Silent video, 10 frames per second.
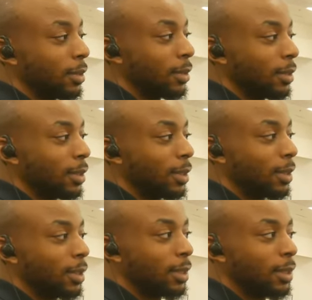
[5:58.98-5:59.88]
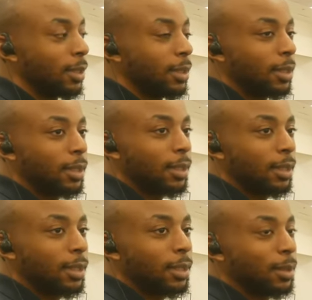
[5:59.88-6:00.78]

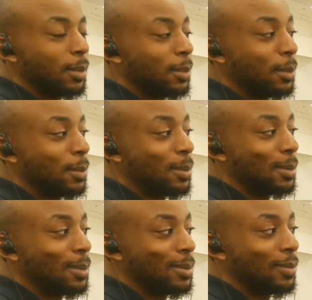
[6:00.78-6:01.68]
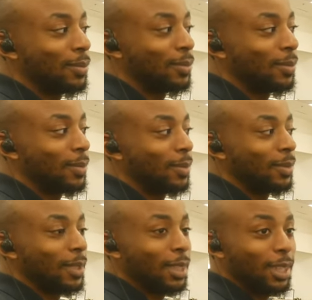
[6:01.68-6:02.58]

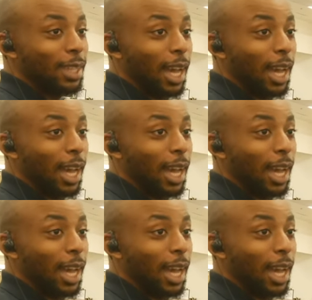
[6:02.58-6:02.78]
This person isn't speaking.